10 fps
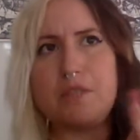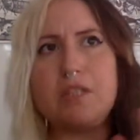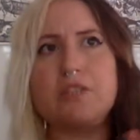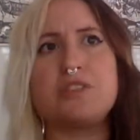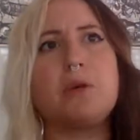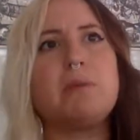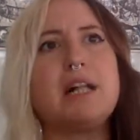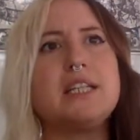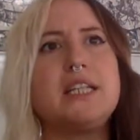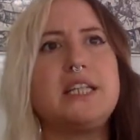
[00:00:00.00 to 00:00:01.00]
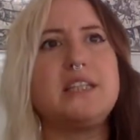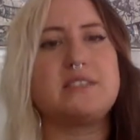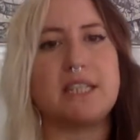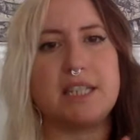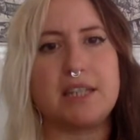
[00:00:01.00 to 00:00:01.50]
So Molly
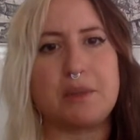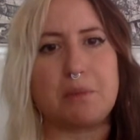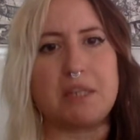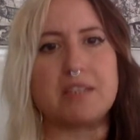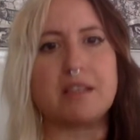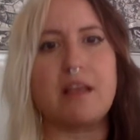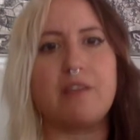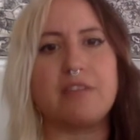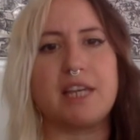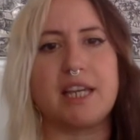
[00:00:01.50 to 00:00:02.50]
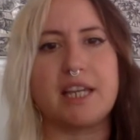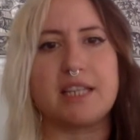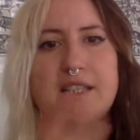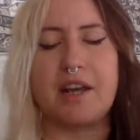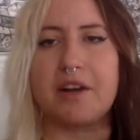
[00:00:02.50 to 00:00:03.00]
Niesen in the piece Love Inc.
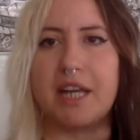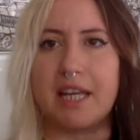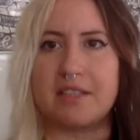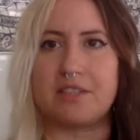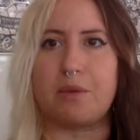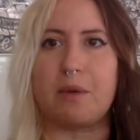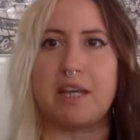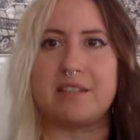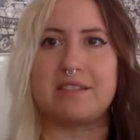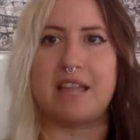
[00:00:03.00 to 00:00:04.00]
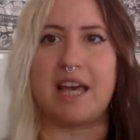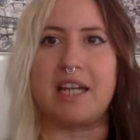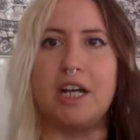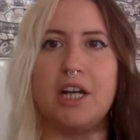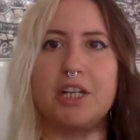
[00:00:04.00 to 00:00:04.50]
interrogates the ways that,
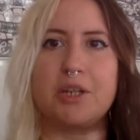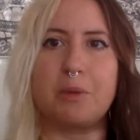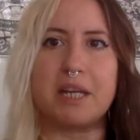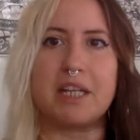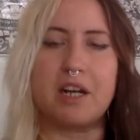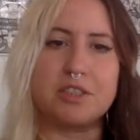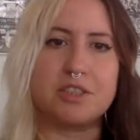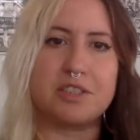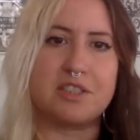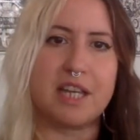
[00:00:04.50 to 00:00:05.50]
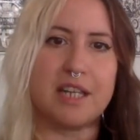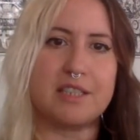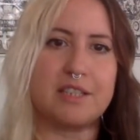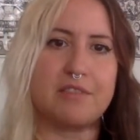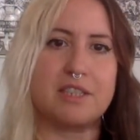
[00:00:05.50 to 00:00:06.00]
we can understand
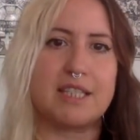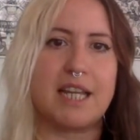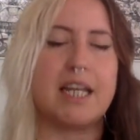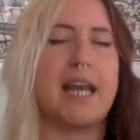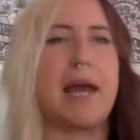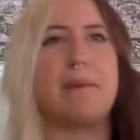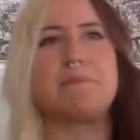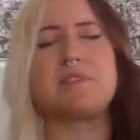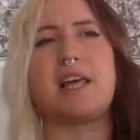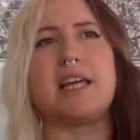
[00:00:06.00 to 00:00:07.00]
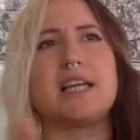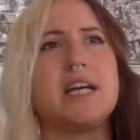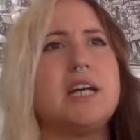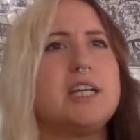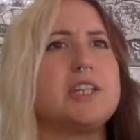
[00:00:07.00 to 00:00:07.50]
different dating apps like,
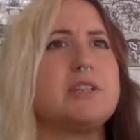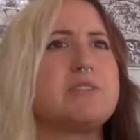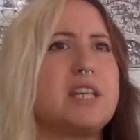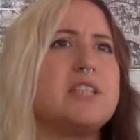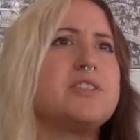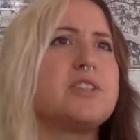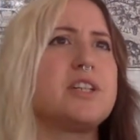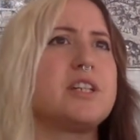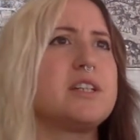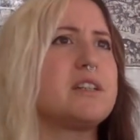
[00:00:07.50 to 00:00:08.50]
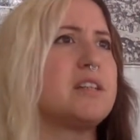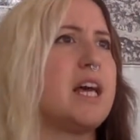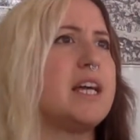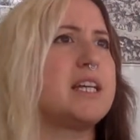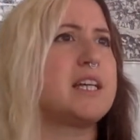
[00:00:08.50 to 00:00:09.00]
Tinder,
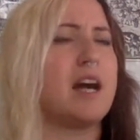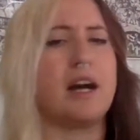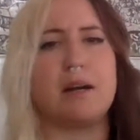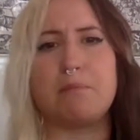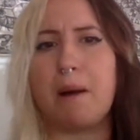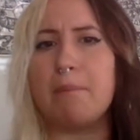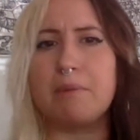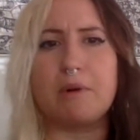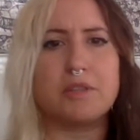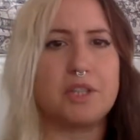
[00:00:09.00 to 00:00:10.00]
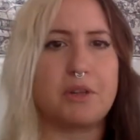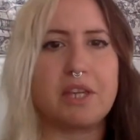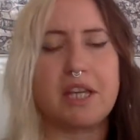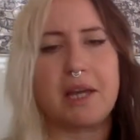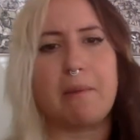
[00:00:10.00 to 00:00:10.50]
like Bumble,
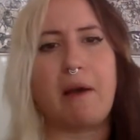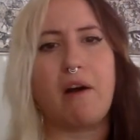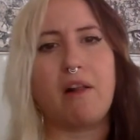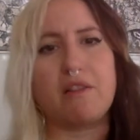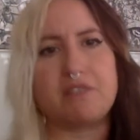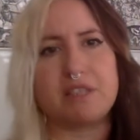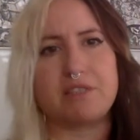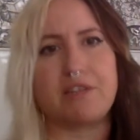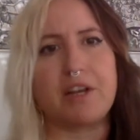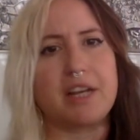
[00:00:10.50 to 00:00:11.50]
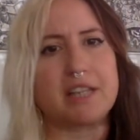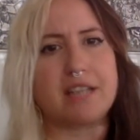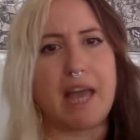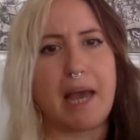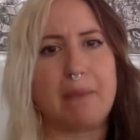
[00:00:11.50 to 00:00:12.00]
thinking about all of these various
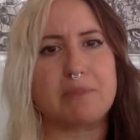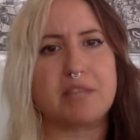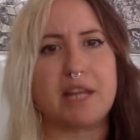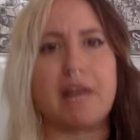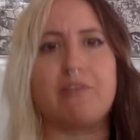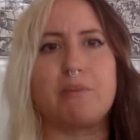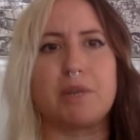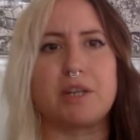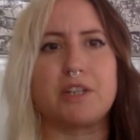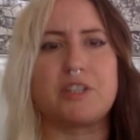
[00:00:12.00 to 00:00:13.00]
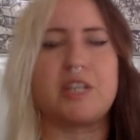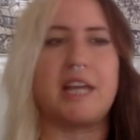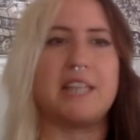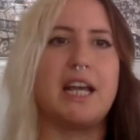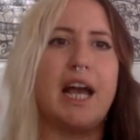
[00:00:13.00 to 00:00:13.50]
apps that have emerged
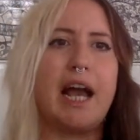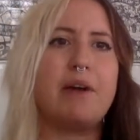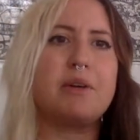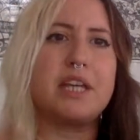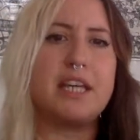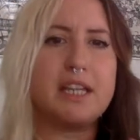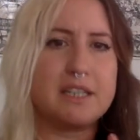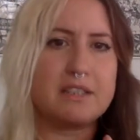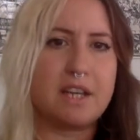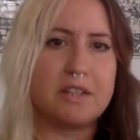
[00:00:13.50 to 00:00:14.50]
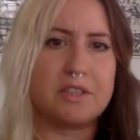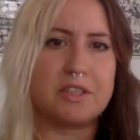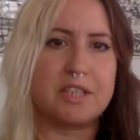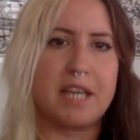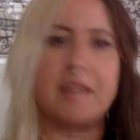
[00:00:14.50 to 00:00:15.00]
and how key it is to
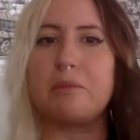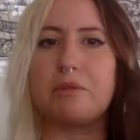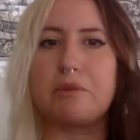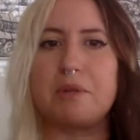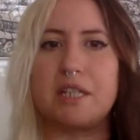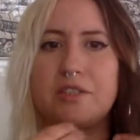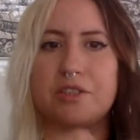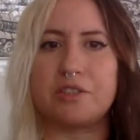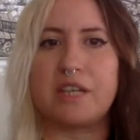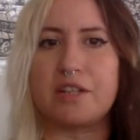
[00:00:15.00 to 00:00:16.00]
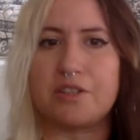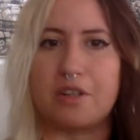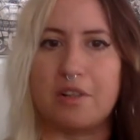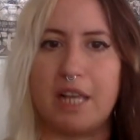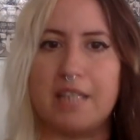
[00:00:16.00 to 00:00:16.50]
understand them through an
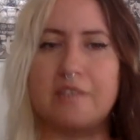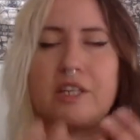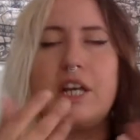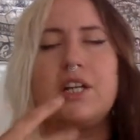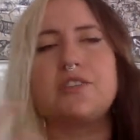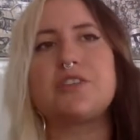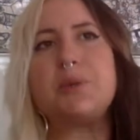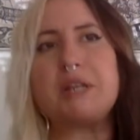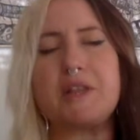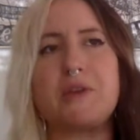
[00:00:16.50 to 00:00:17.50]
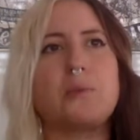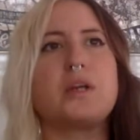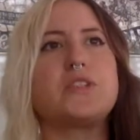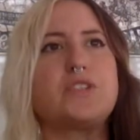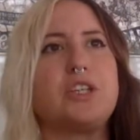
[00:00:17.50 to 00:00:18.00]
intersectional lens. So in other
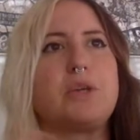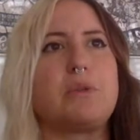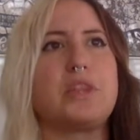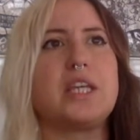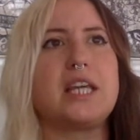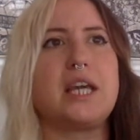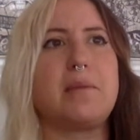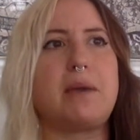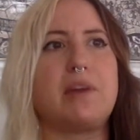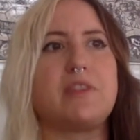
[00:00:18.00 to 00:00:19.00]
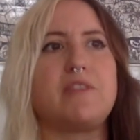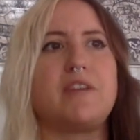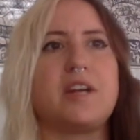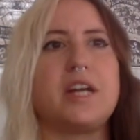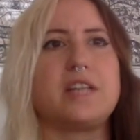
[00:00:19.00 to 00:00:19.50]
words, thinking about the
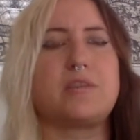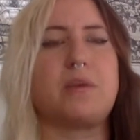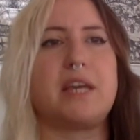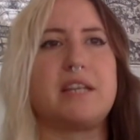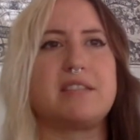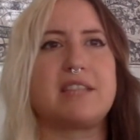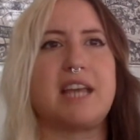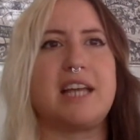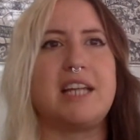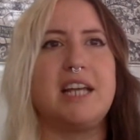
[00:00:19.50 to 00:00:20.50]
various ways that,